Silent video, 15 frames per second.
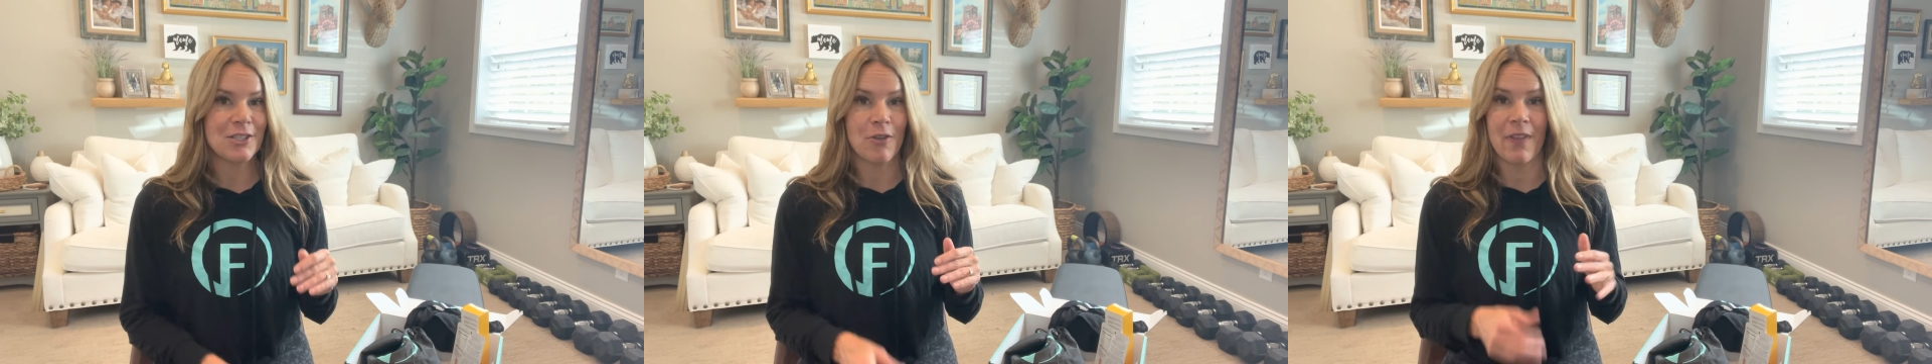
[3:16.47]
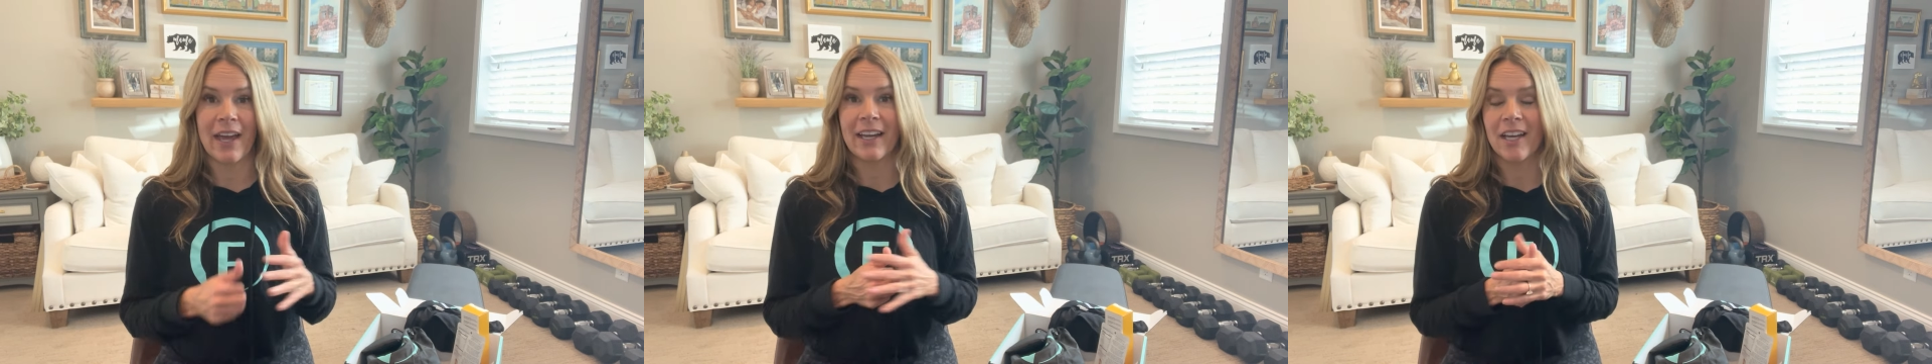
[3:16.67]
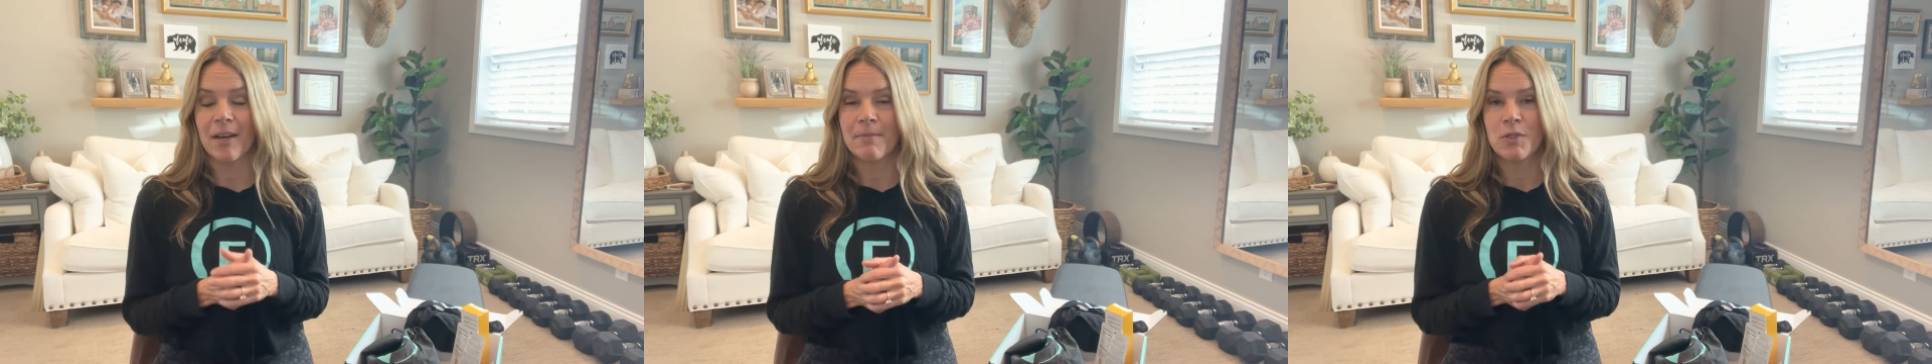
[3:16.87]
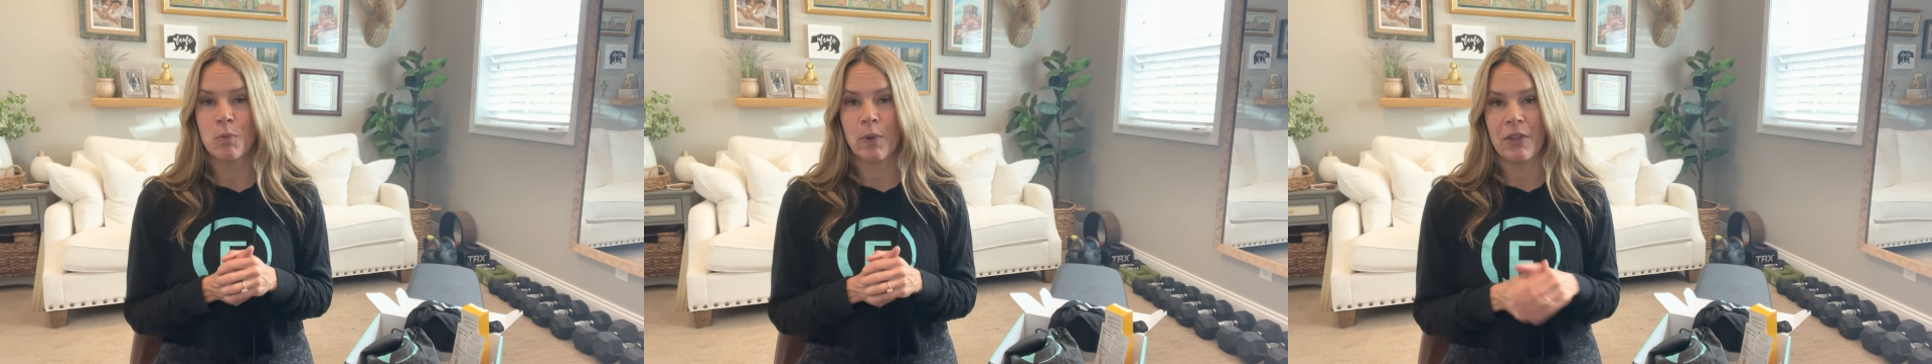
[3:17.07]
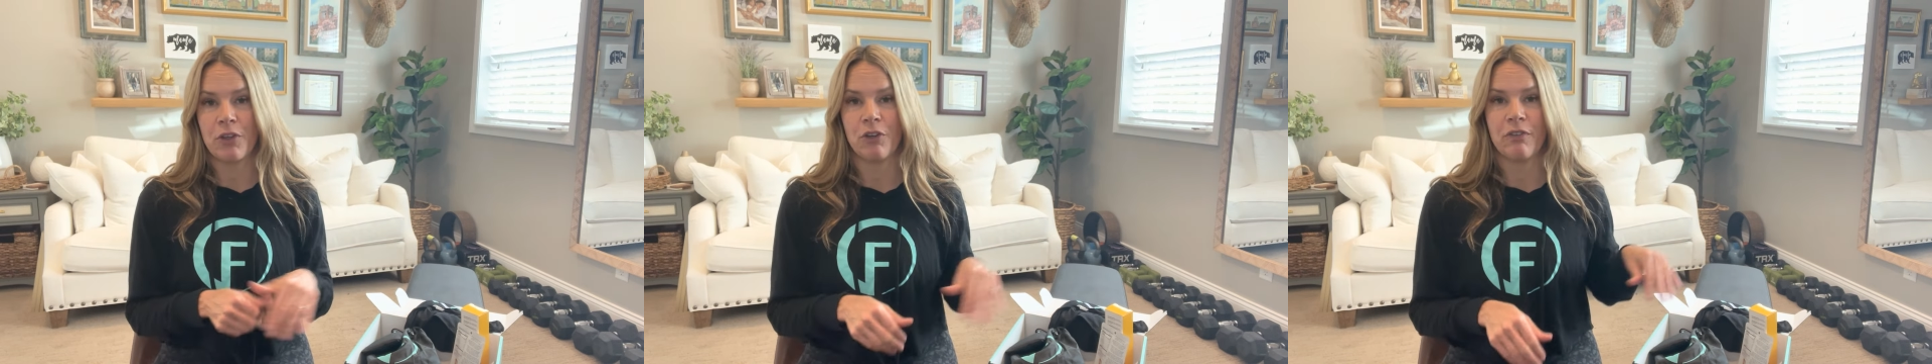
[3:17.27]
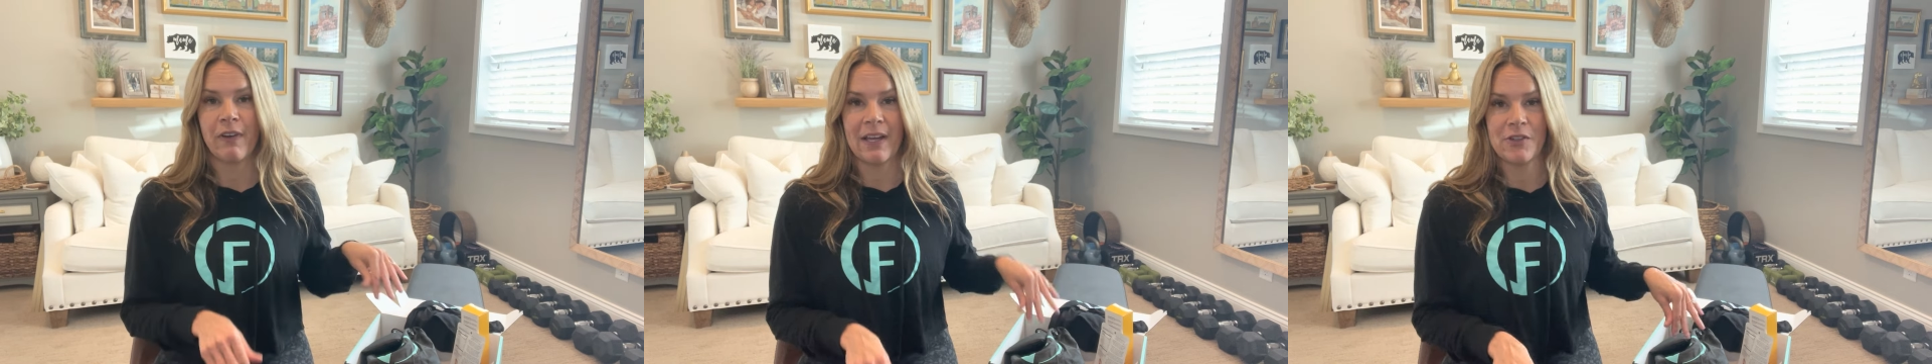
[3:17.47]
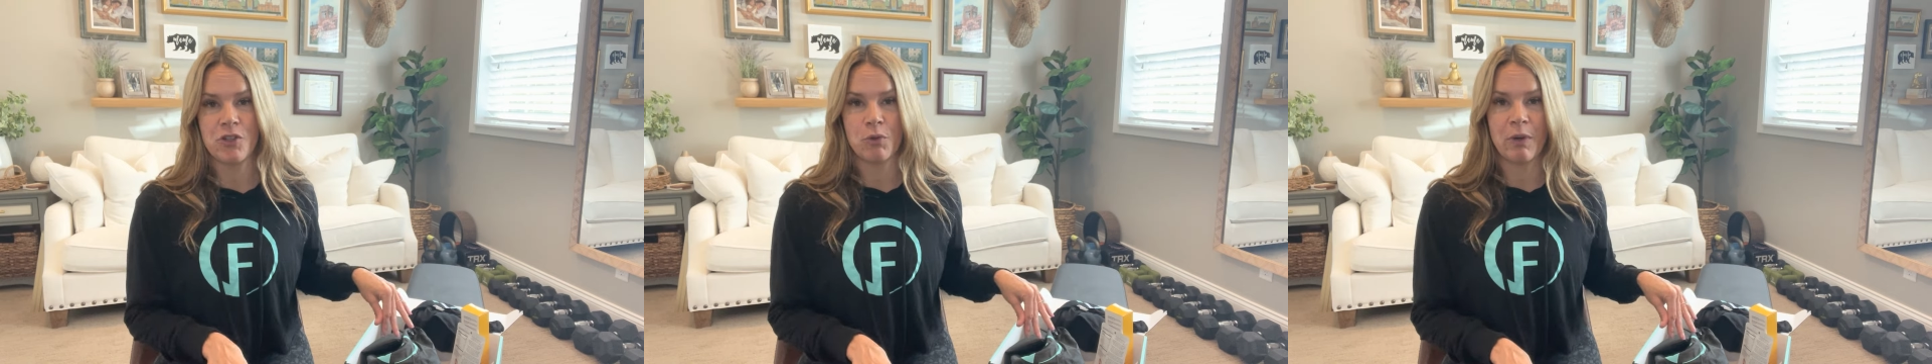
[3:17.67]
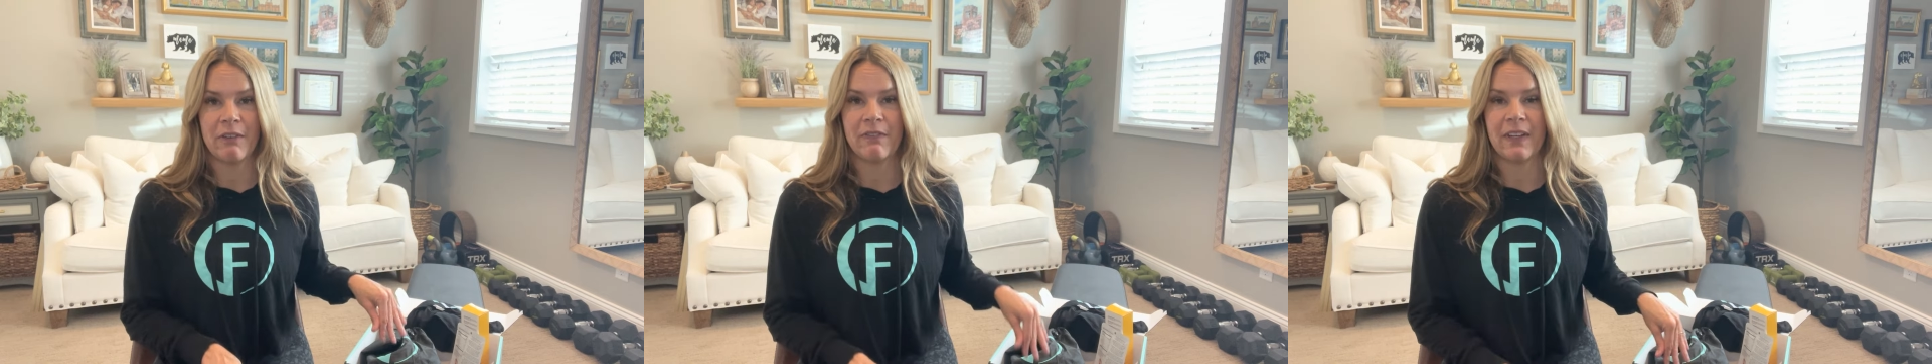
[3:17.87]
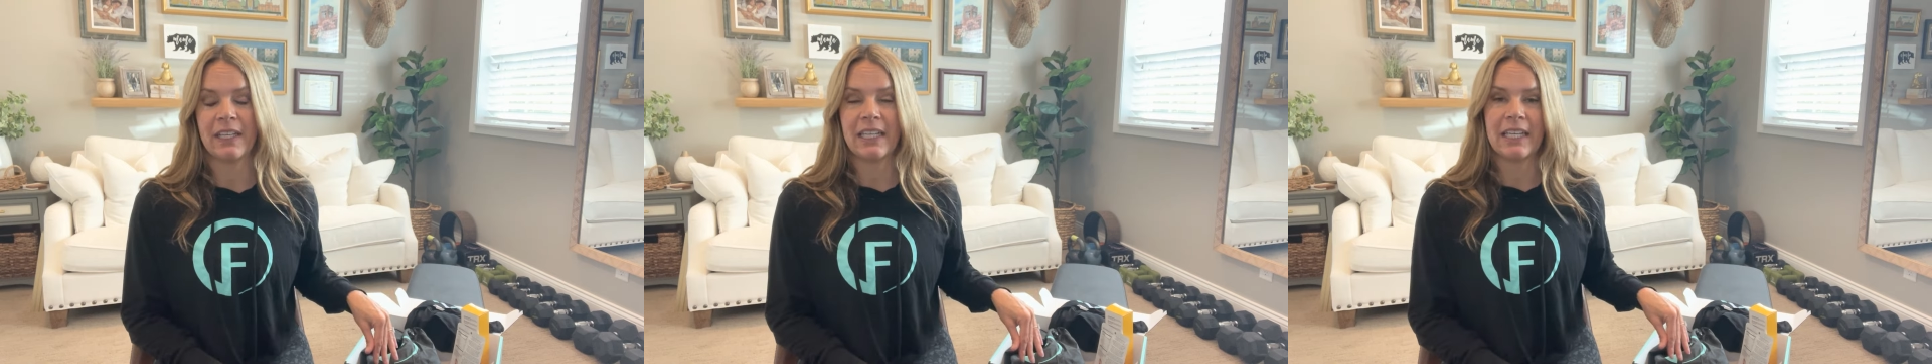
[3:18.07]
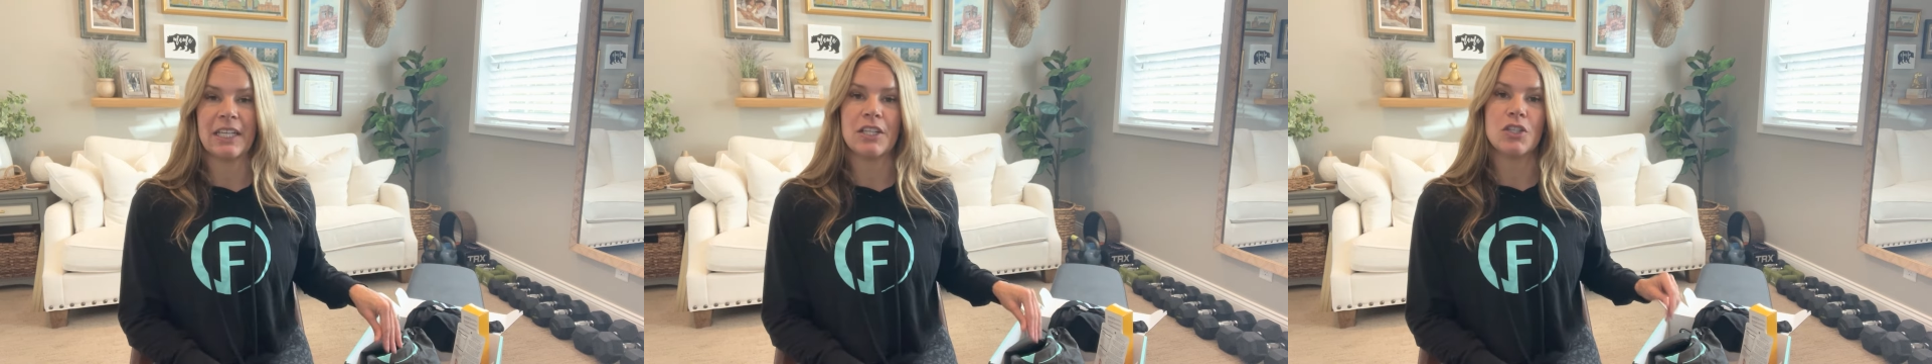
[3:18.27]
So that comes with your Faster Way
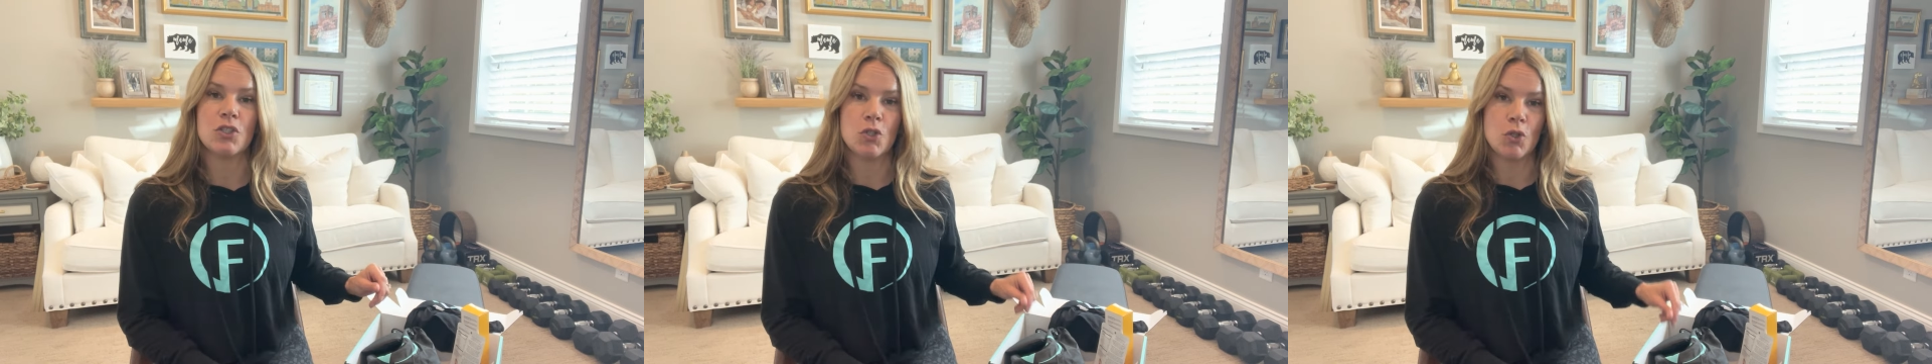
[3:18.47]
Fit Kit